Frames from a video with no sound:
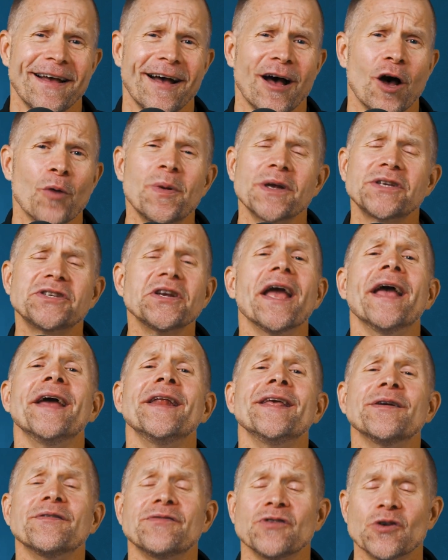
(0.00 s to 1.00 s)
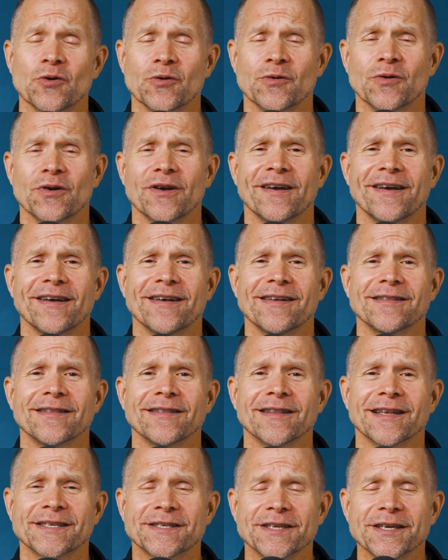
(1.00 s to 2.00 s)
I'll bet you any of you
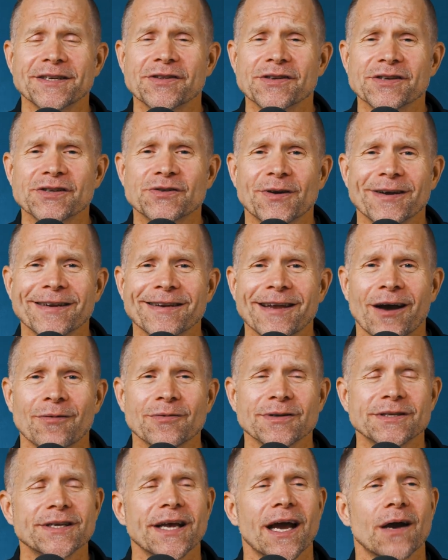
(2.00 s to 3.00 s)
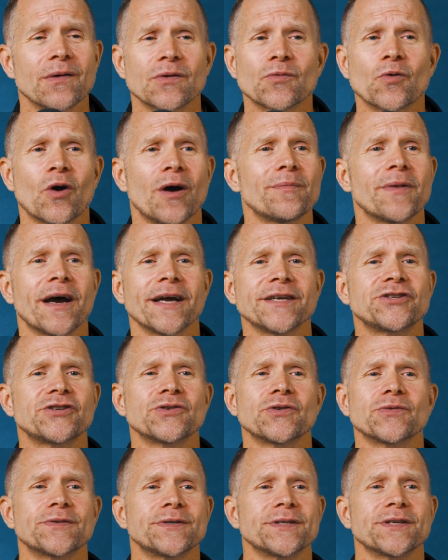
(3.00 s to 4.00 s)
listening to this right now would say, I would want my
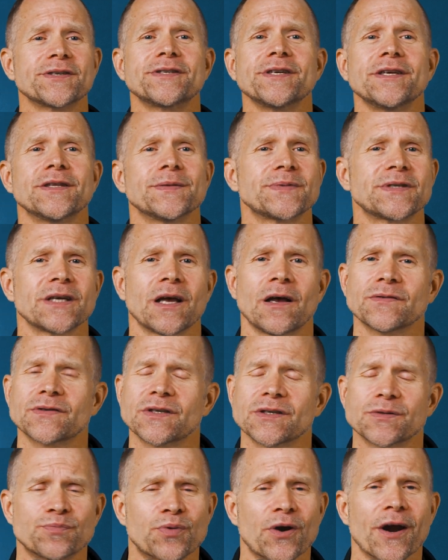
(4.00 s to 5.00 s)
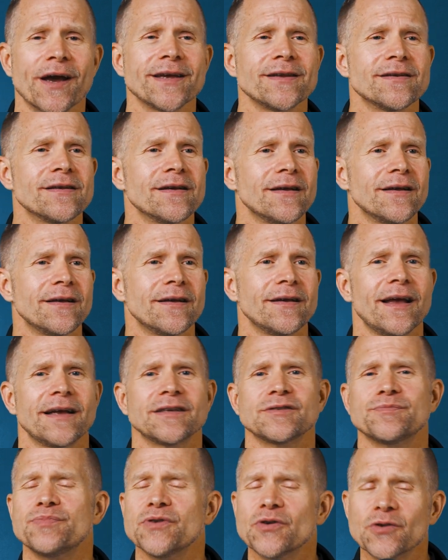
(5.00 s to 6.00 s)
children to see themselves as bright,
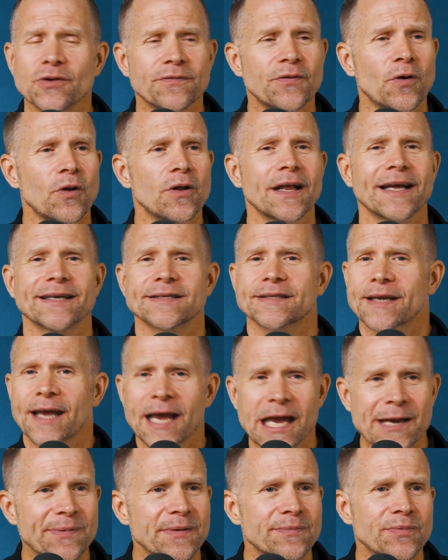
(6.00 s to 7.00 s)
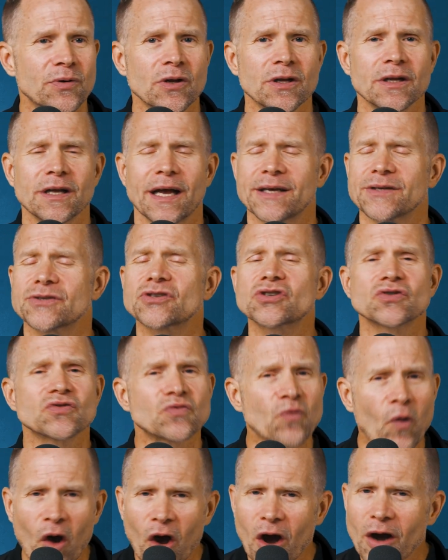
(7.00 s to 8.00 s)
as beautiful, as capable, as
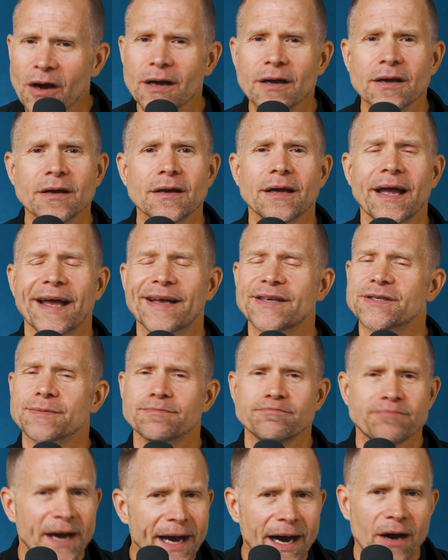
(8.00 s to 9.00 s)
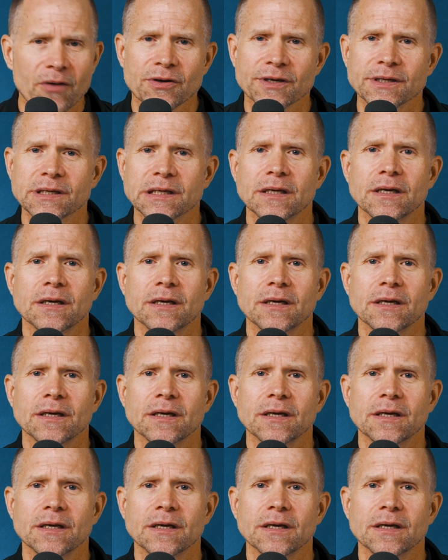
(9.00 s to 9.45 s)
strong, as empowered.